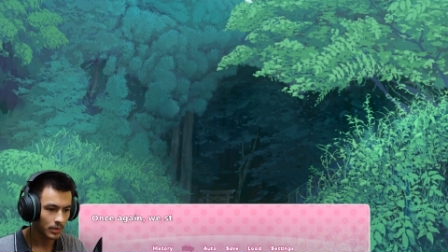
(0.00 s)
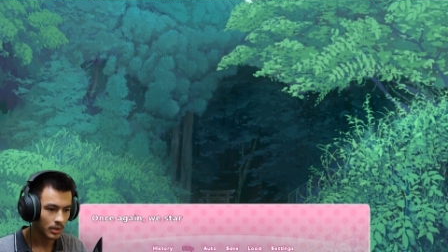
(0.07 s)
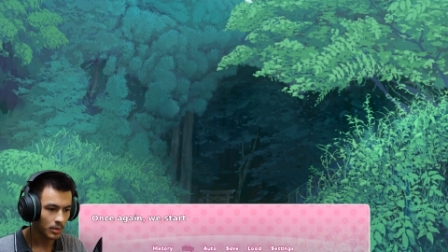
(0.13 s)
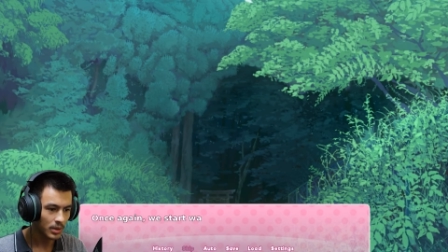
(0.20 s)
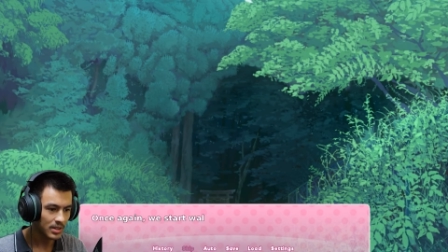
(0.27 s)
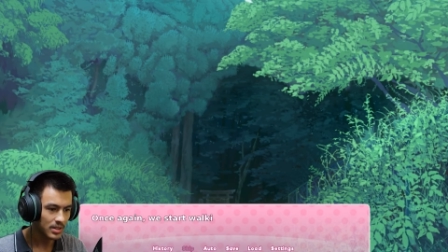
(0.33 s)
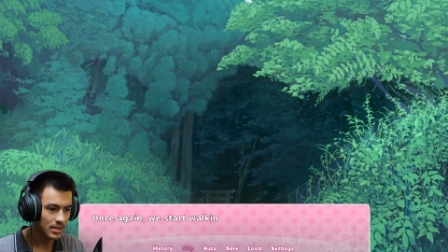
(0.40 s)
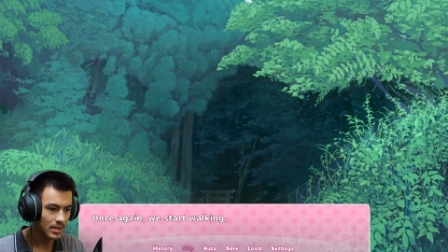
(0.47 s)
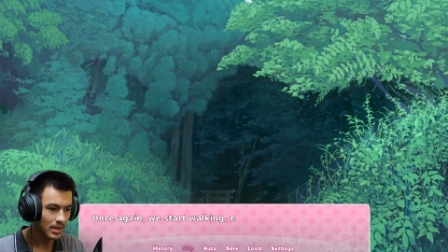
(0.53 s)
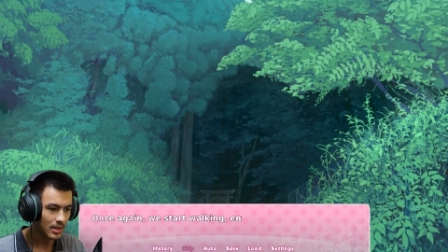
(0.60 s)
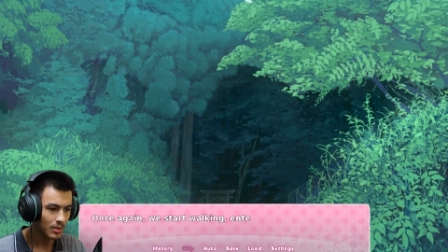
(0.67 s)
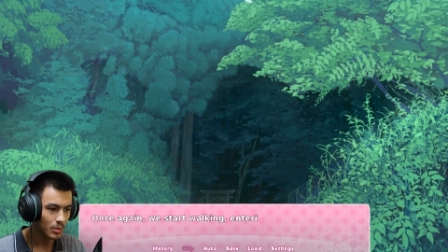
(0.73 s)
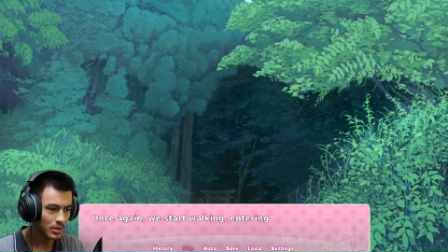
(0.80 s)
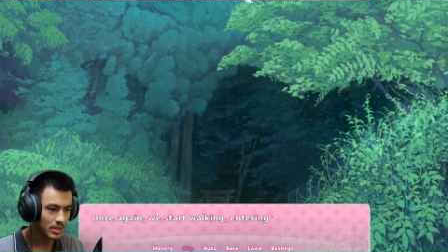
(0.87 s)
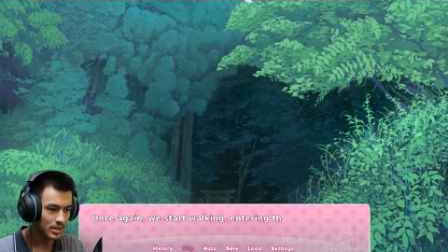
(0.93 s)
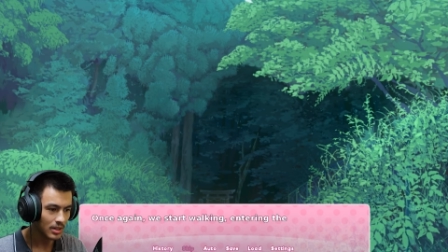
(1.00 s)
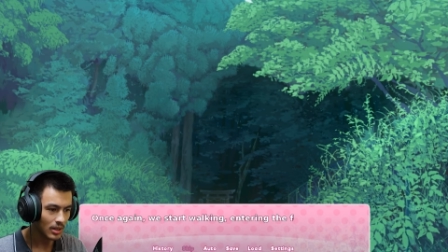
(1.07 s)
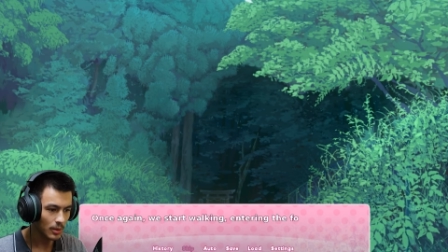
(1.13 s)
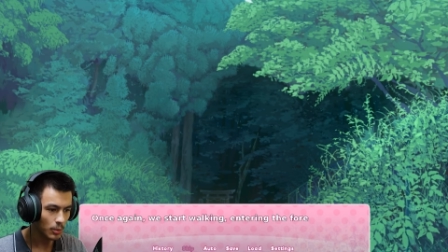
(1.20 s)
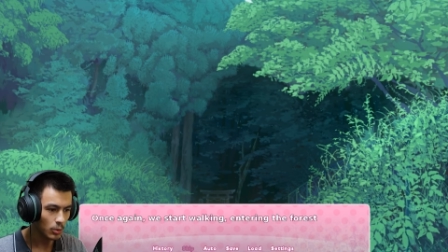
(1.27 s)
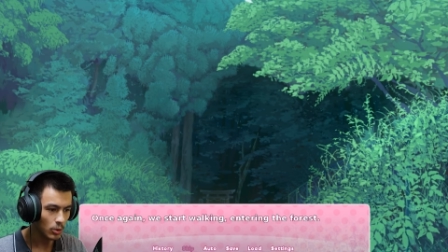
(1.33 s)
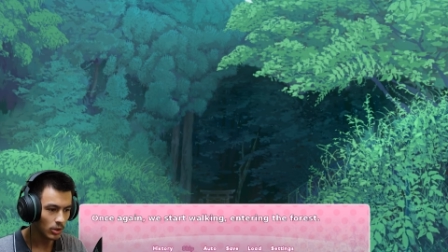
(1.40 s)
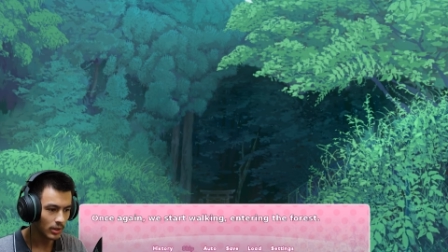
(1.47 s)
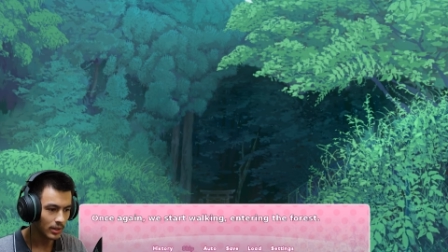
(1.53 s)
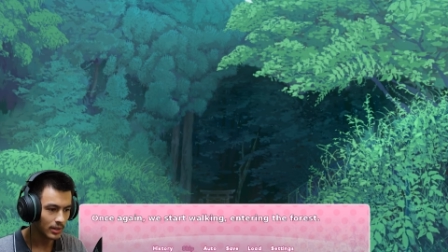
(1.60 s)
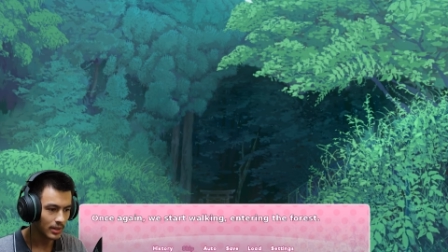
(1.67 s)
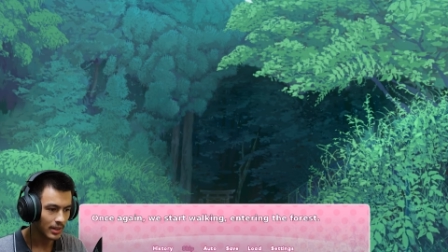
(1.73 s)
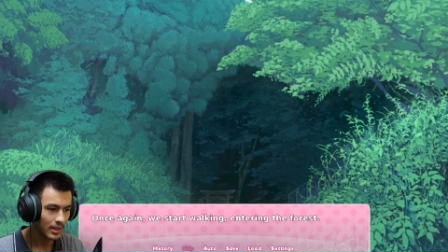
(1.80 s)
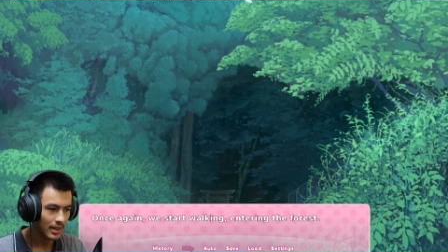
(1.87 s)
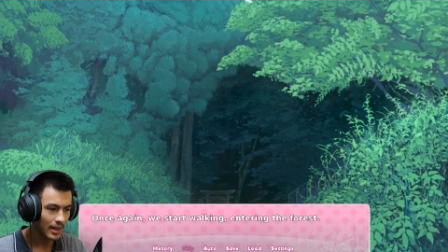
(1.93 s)
Once again, we start walking,
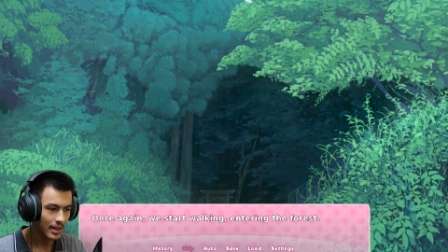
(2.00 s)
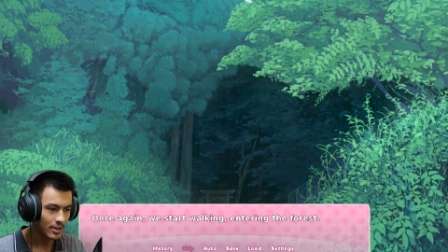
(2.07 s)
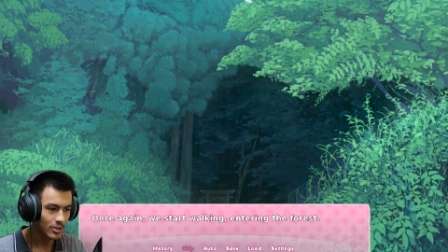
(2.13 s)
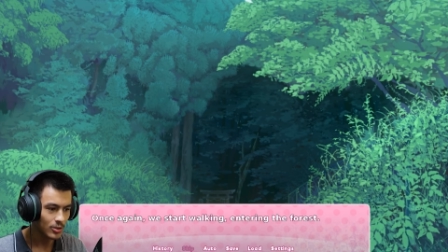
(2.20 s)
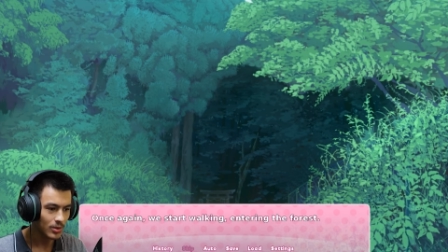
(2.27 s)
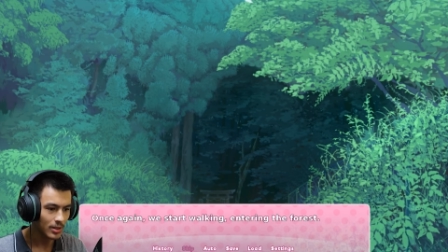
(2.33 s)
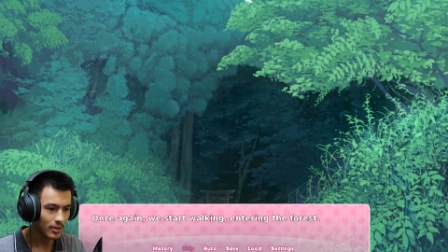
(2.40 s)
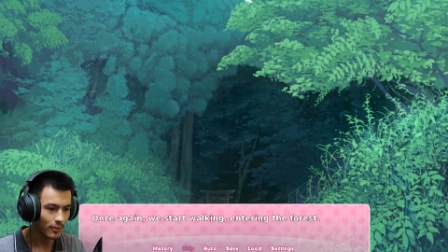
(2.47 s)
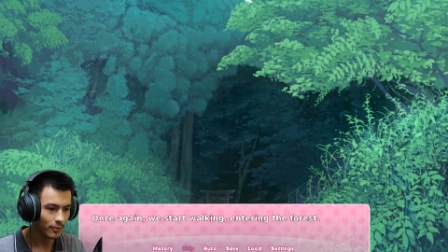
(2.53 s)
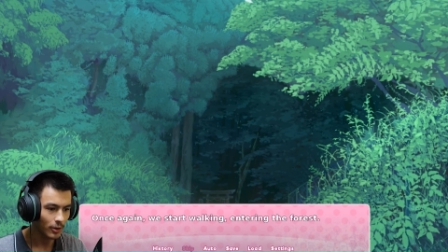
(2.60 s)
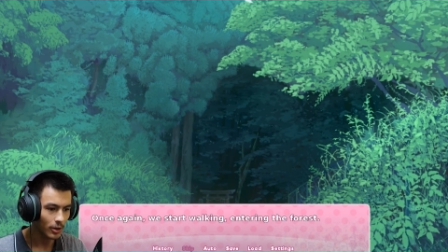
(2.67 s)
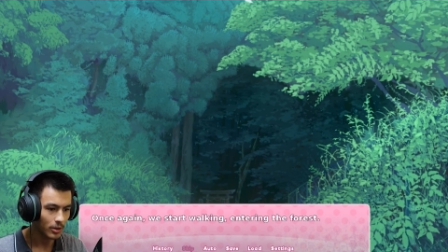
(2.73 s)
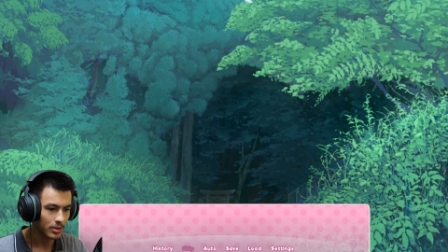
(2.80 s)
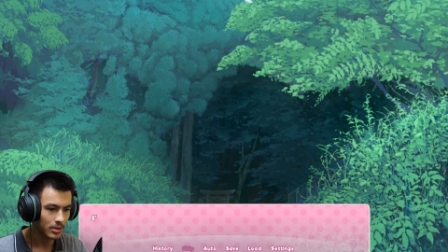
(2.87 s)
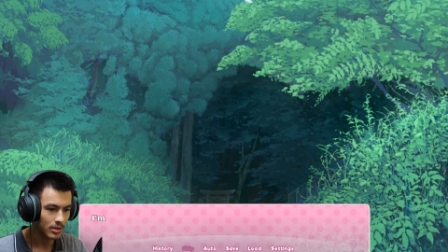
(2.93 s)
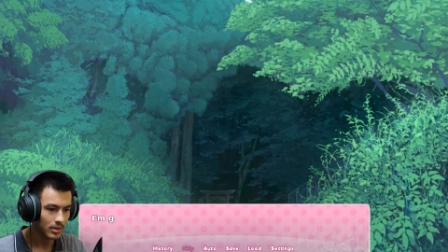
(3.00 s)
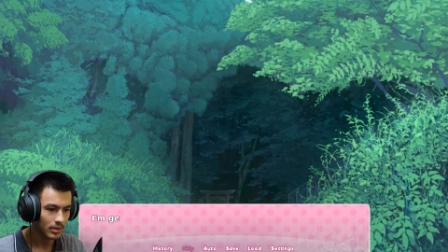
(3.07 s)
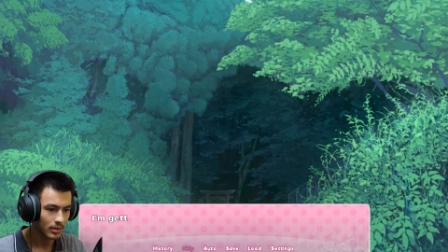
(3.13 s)
entering the forest.